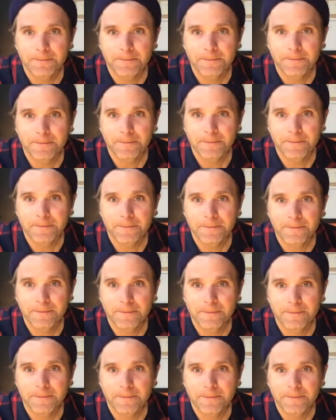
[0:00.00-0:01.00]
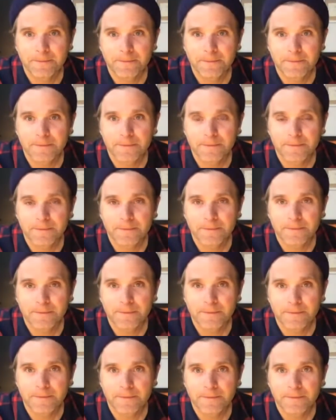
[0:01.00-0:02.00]

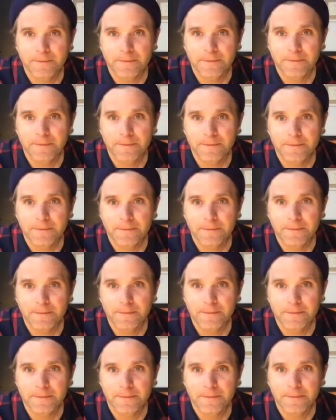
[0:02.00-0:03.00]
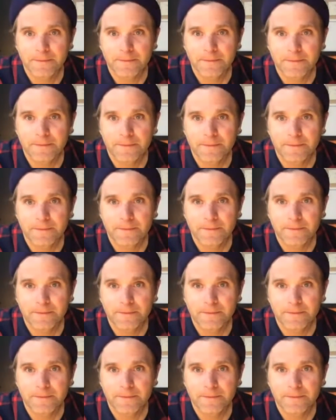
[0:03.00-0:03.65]
(no one is talking)